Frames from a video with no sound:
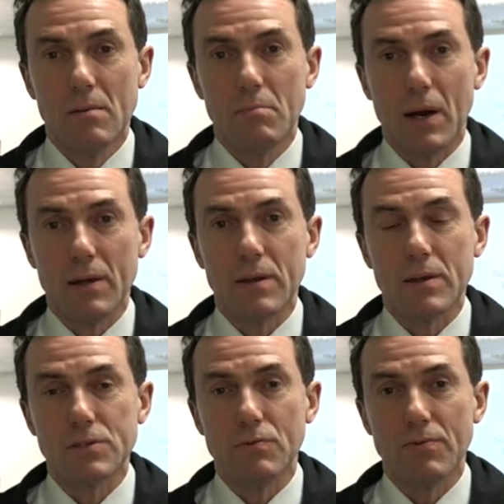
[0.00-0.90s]
but I think
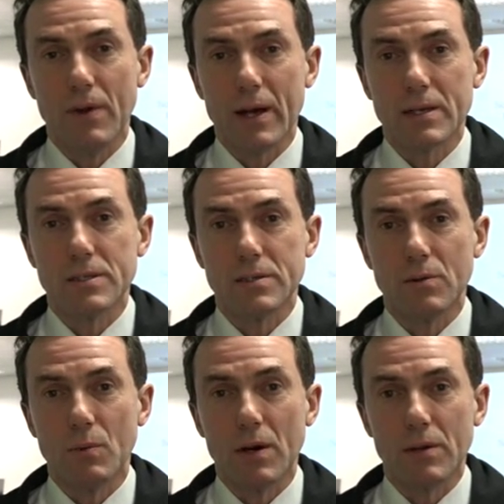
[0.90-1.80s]
this reflects
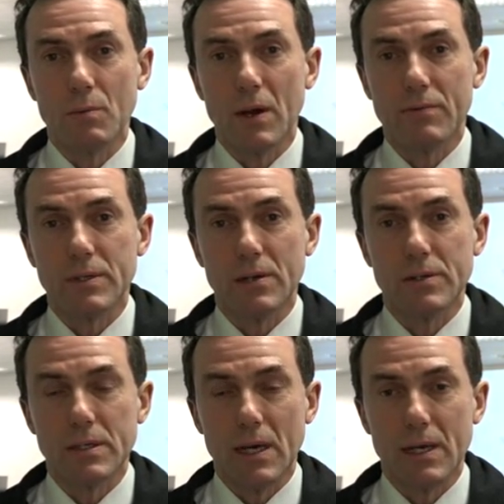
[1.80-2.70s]
the work that we have done
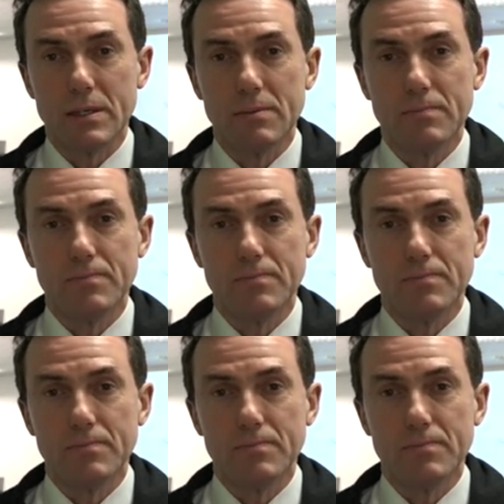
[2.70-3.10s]
to date.